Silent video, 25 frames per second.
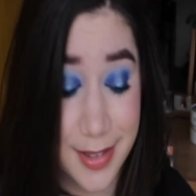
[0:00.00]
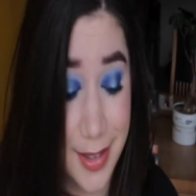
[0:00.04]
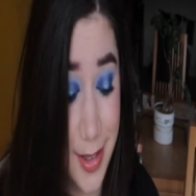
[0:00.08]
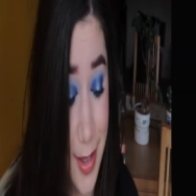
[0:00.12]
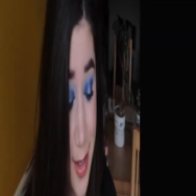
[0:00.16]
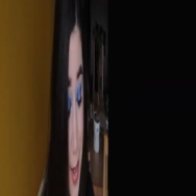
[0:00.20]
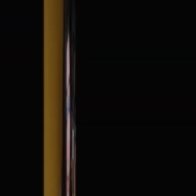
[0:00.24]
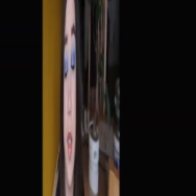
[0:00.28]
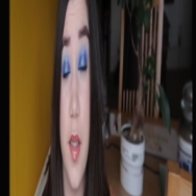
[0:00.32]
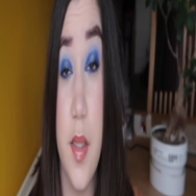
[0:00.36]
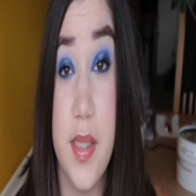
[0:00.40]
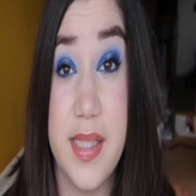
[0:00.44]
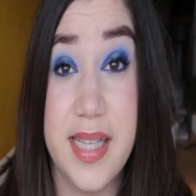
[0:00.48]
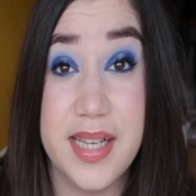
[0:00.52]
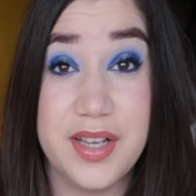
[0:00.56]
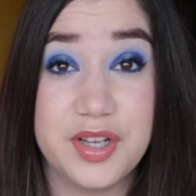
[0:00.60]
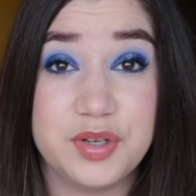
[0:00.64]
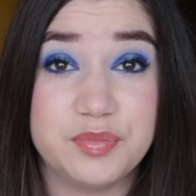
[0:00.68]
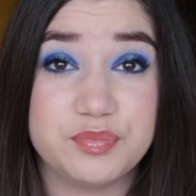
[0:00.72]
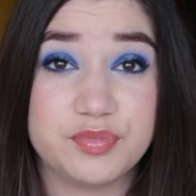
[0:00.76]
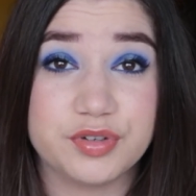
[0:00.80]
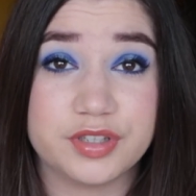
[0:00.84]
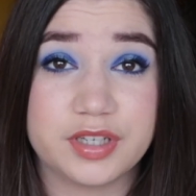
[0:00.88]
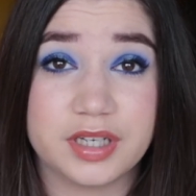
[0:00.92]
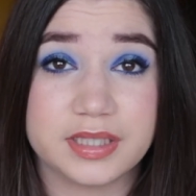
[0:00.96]
The
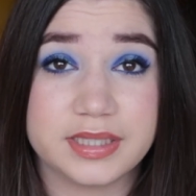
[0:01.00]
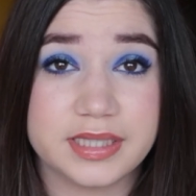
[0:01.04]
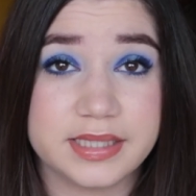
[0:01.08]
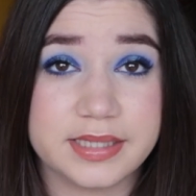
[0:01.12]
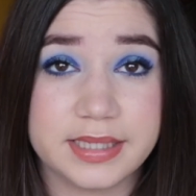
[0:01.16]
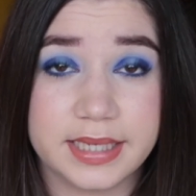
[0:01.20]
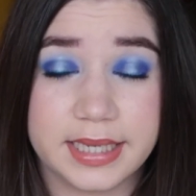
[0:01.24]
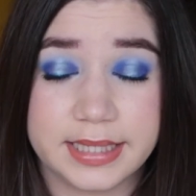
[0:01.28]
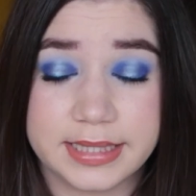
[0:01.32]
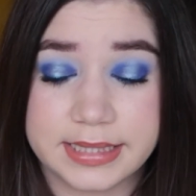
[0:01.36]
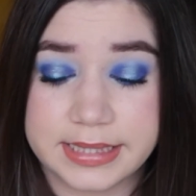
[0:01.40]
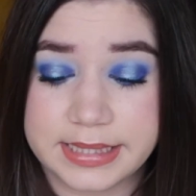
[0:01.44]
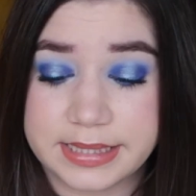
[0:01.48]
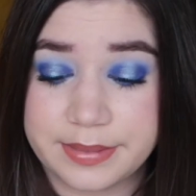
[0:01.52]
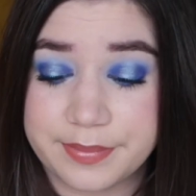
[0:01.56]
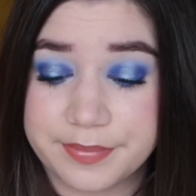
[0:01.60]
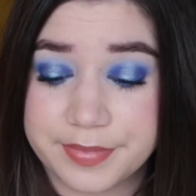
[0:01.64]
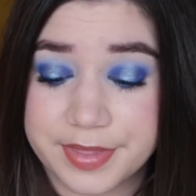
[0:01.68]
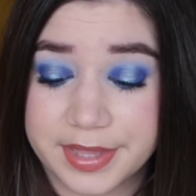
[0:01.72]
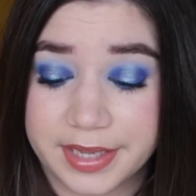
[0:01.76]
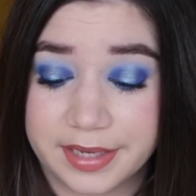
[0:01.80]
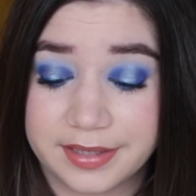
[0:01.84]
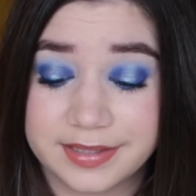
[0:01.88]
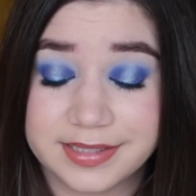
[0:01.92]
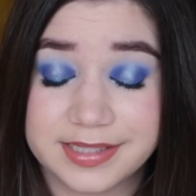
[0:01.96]
second product is again
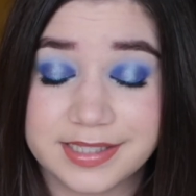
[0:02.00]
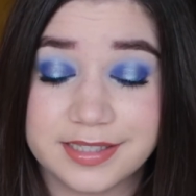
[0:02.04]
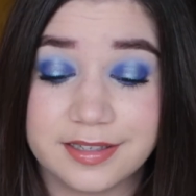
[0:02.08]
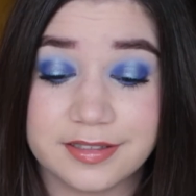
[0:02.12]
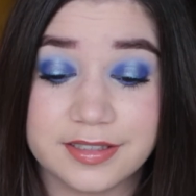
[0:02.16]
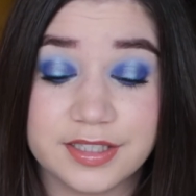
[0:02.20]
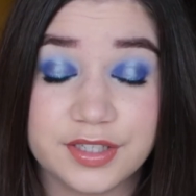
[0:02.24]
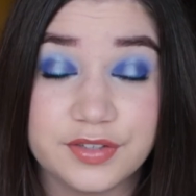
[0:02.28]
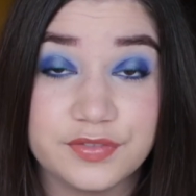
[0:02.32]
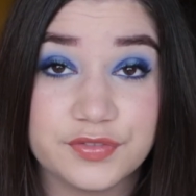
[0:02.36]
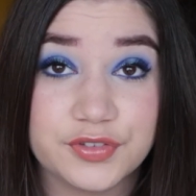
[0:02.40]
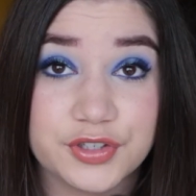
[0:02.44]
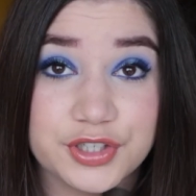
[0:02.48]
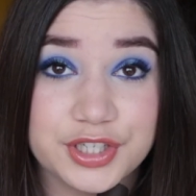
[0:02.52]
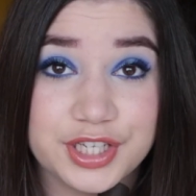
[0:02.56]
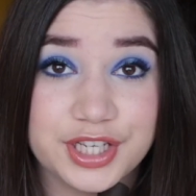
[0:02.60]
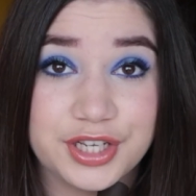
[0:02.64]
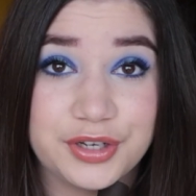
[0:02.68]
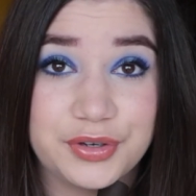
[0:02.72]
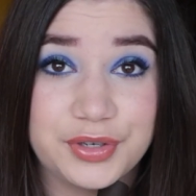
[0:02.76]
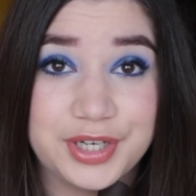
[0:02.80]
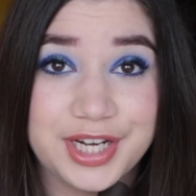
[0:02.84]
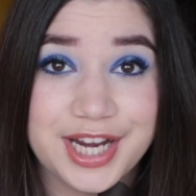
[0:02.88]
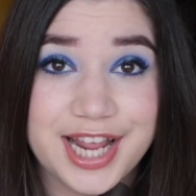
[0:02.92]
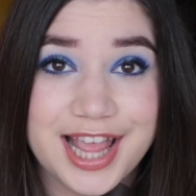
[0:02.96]
something I started
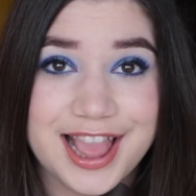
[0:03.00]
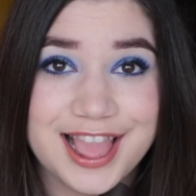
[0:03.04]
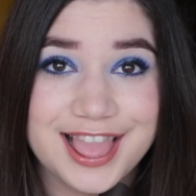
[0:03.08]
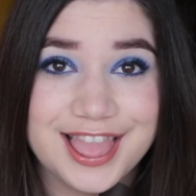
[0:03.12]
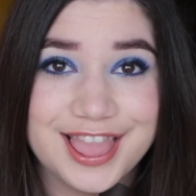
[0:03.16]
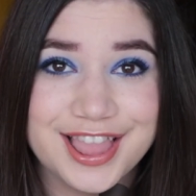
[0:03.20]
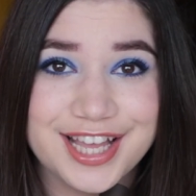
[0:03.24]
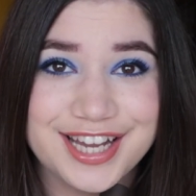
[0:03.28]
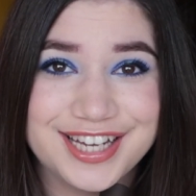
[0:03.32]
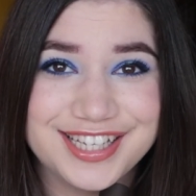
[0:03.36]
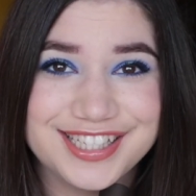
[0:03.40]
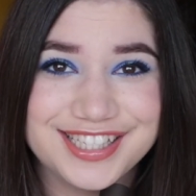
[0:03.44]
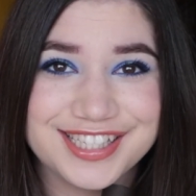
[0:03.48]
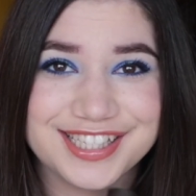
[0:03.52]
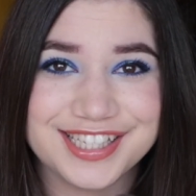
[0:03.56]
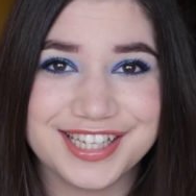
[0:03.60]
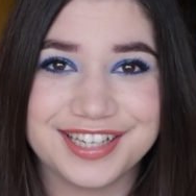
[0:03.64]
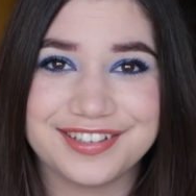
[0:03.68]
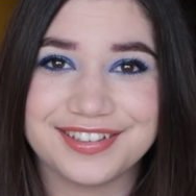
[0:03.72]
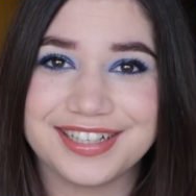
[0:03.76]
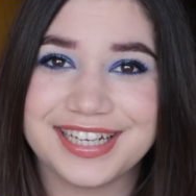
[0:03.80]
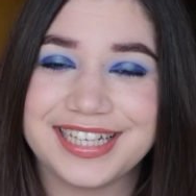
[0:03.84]
working on last year,